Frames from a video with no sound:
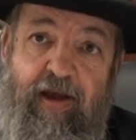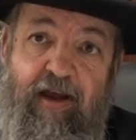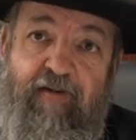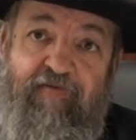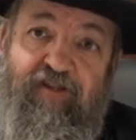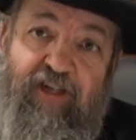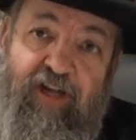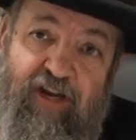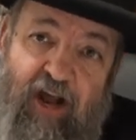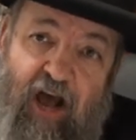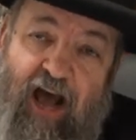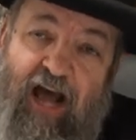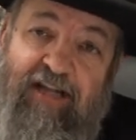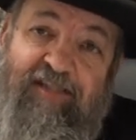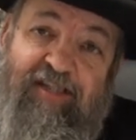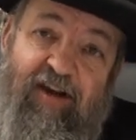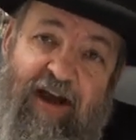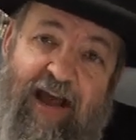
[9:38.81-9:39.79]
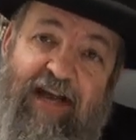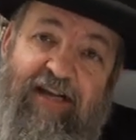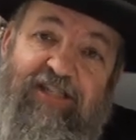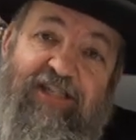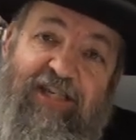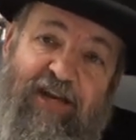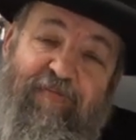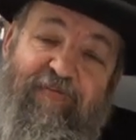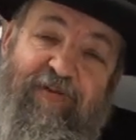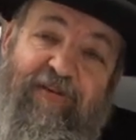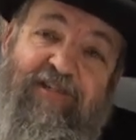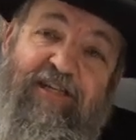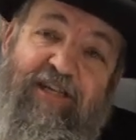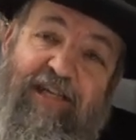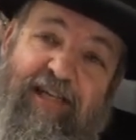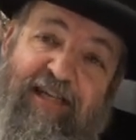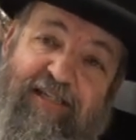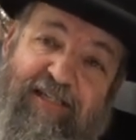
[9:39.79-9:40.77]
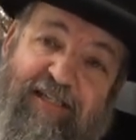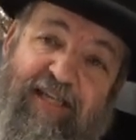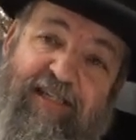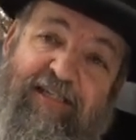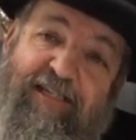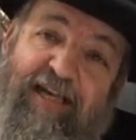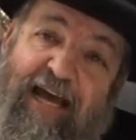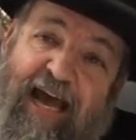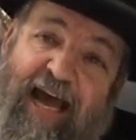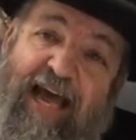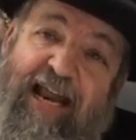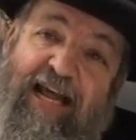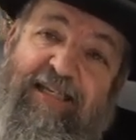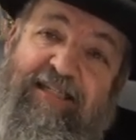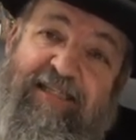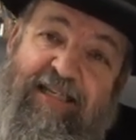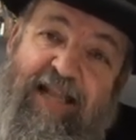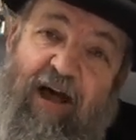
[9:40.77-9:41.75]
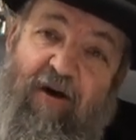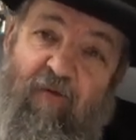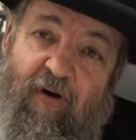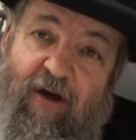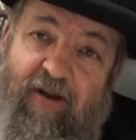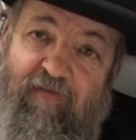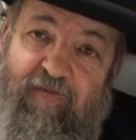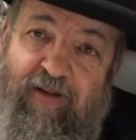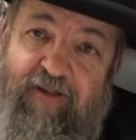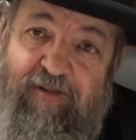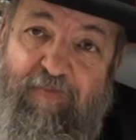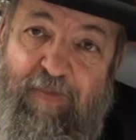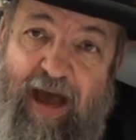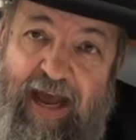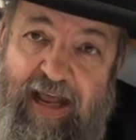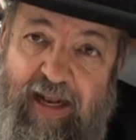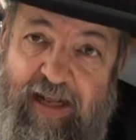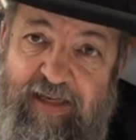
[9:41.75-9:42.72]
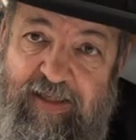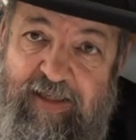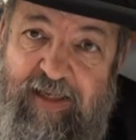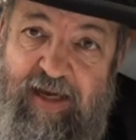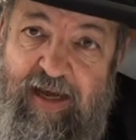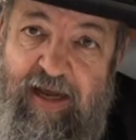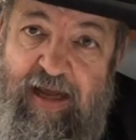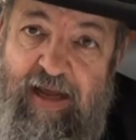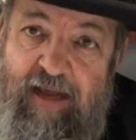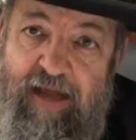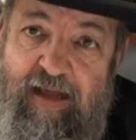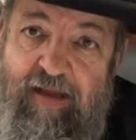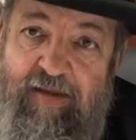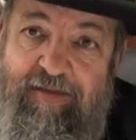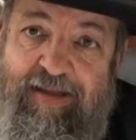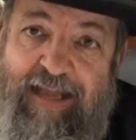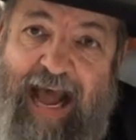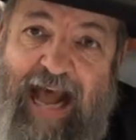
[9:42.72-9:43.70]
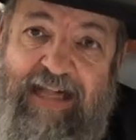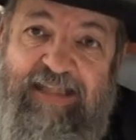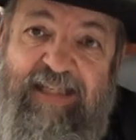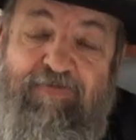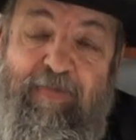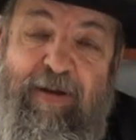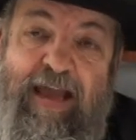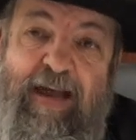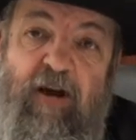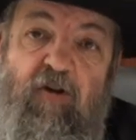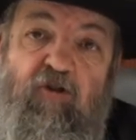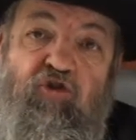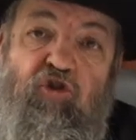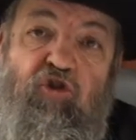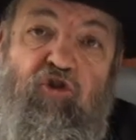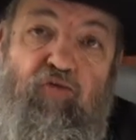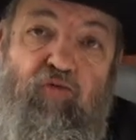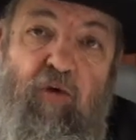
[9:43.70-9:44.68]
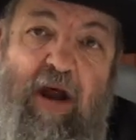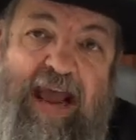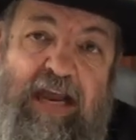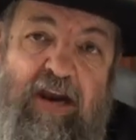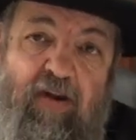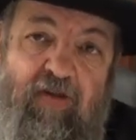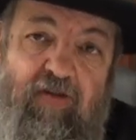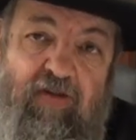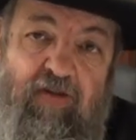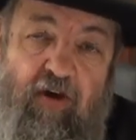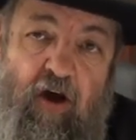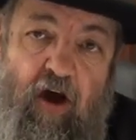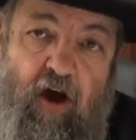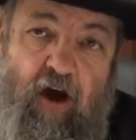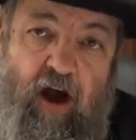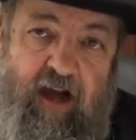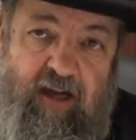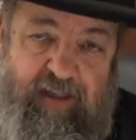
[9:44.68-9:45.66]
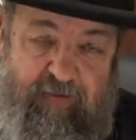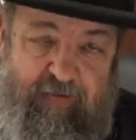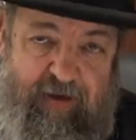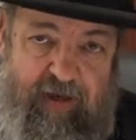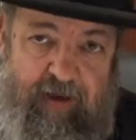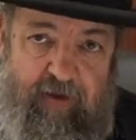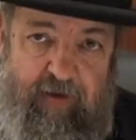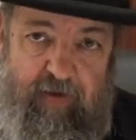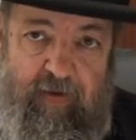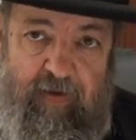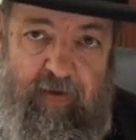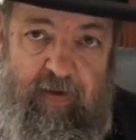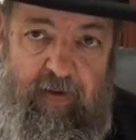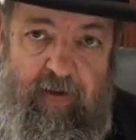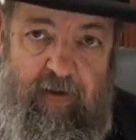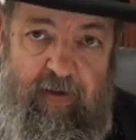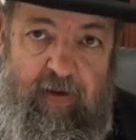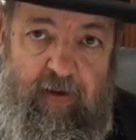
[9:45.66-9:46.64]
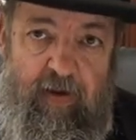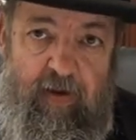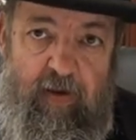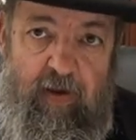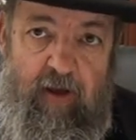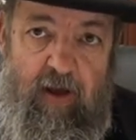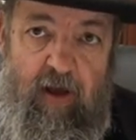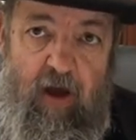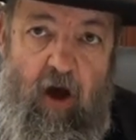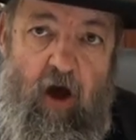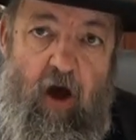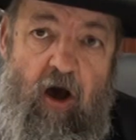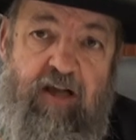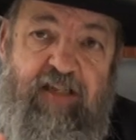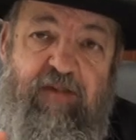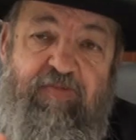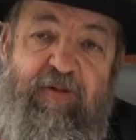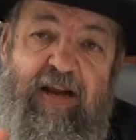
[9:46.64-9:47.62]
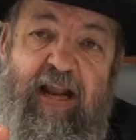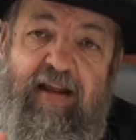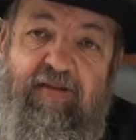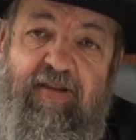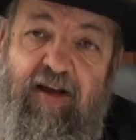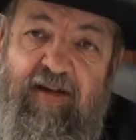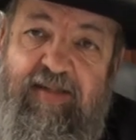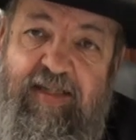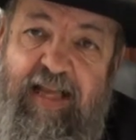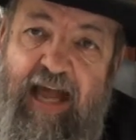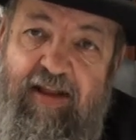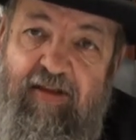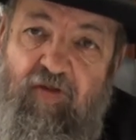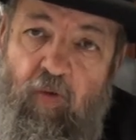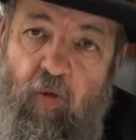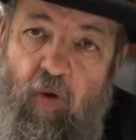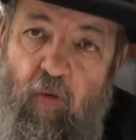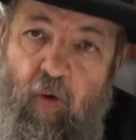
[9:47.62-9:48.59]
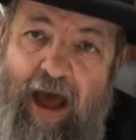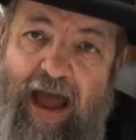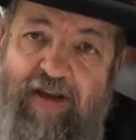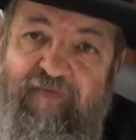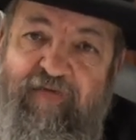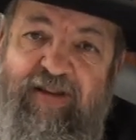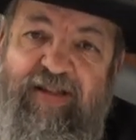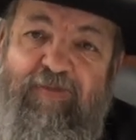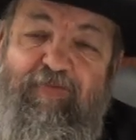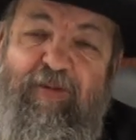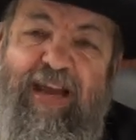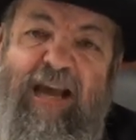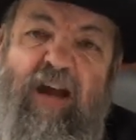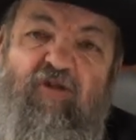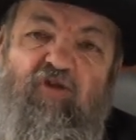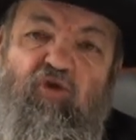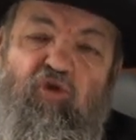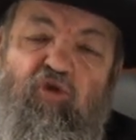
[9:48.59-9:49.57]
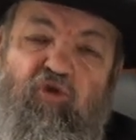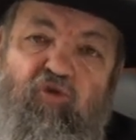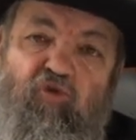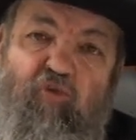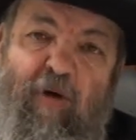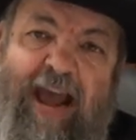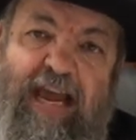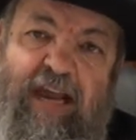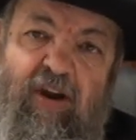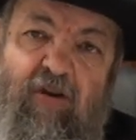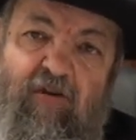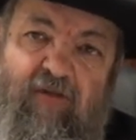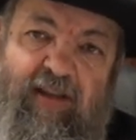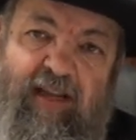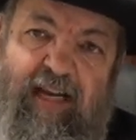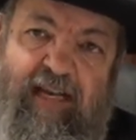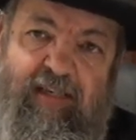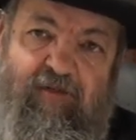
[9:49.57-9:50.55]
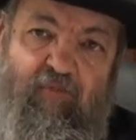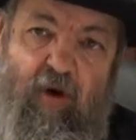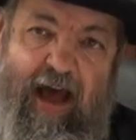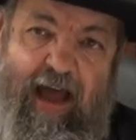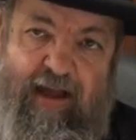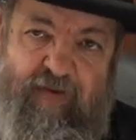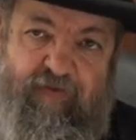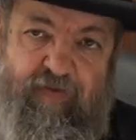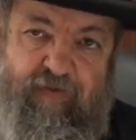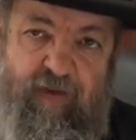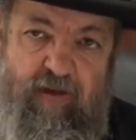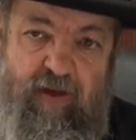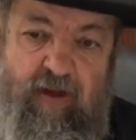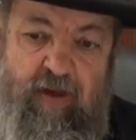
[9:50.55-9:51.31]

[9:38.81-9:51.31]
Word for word: If she nods her head sheepishly and says, Yeah, that's not one of his milas, that's being a traitor to her husband. A husband that does that to a wife is being a traitor to his wife.